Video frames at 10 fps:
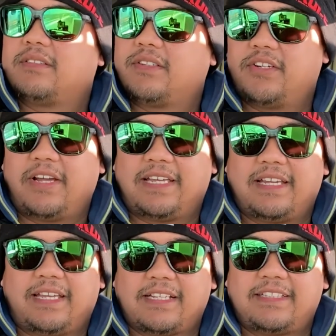You know, I
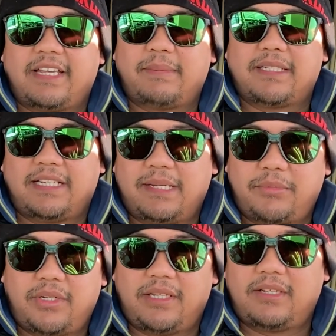can take my time
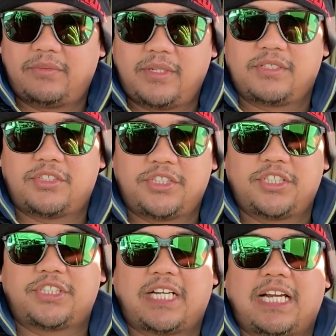really researching
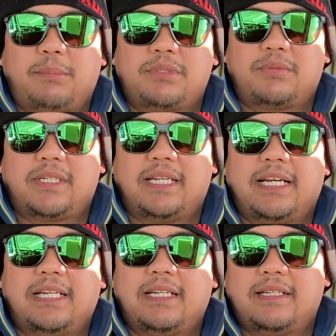shops and whatnot.